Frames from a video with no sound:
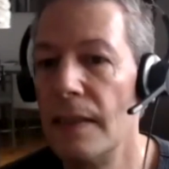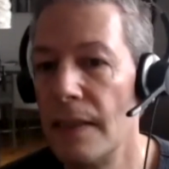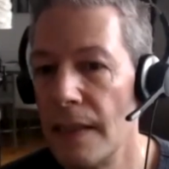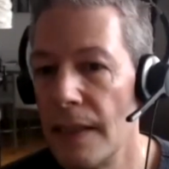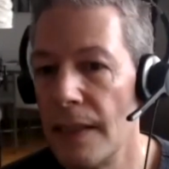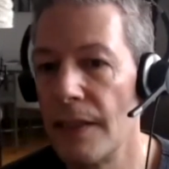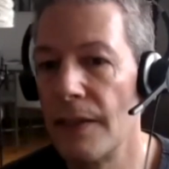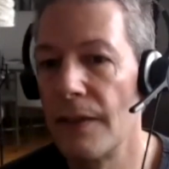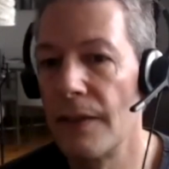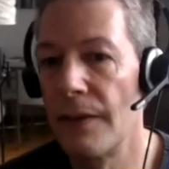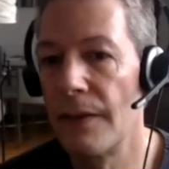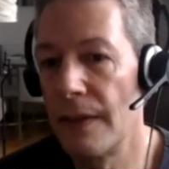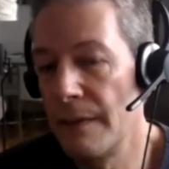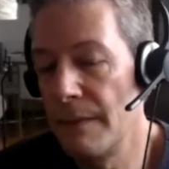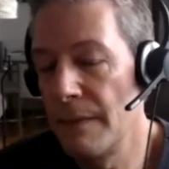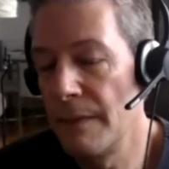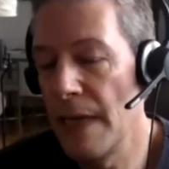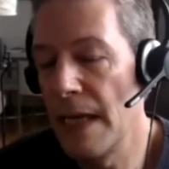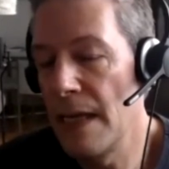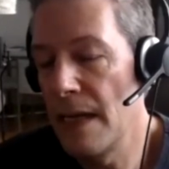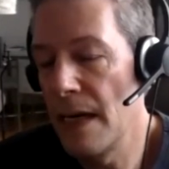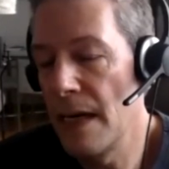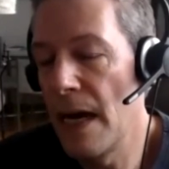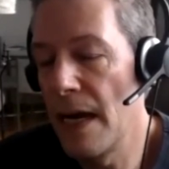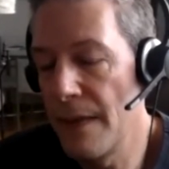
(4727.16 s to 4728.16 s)
you know, and,
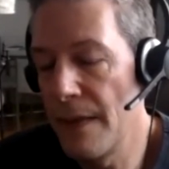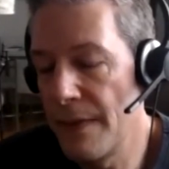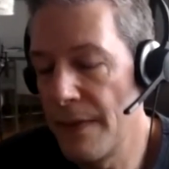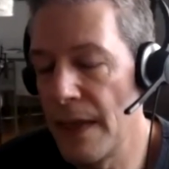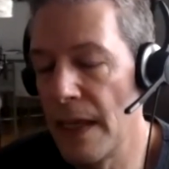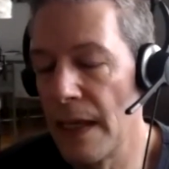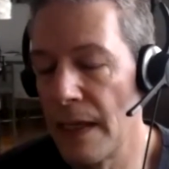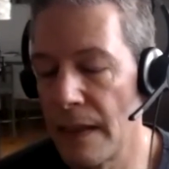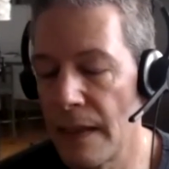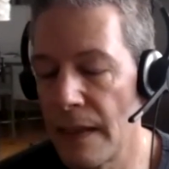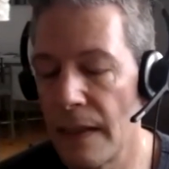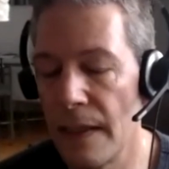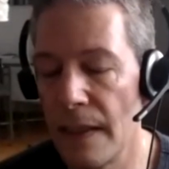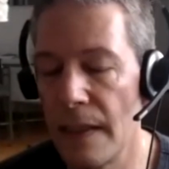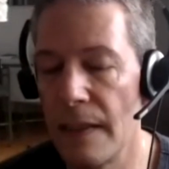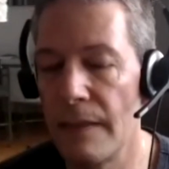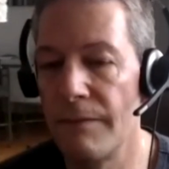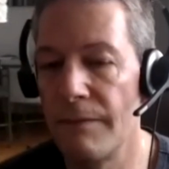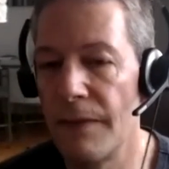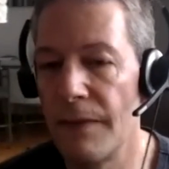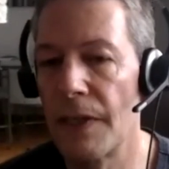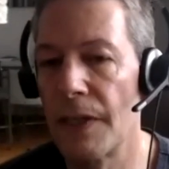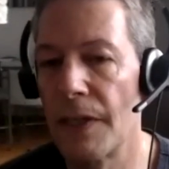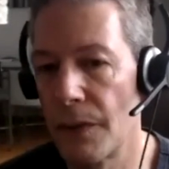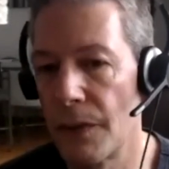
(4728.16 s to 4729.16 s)
and I think eh,
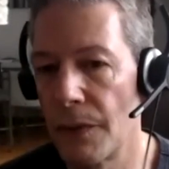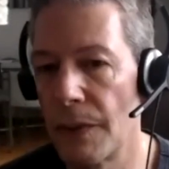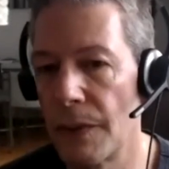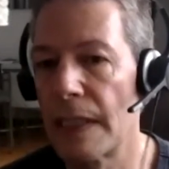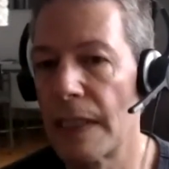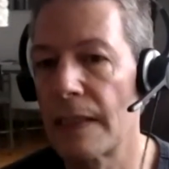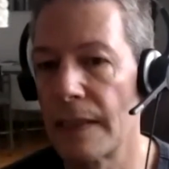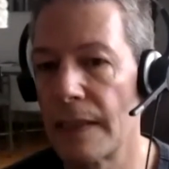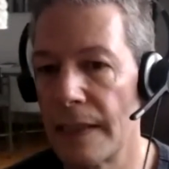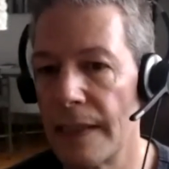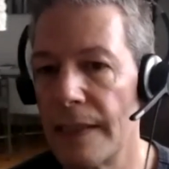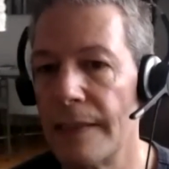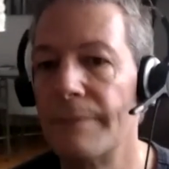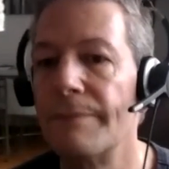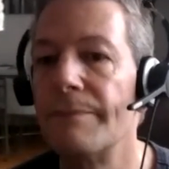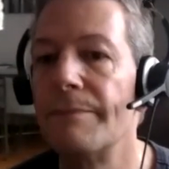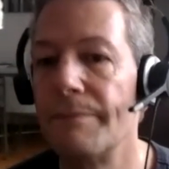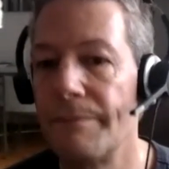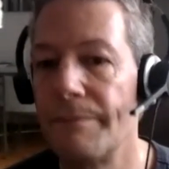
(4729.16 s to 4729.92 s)
very quickly.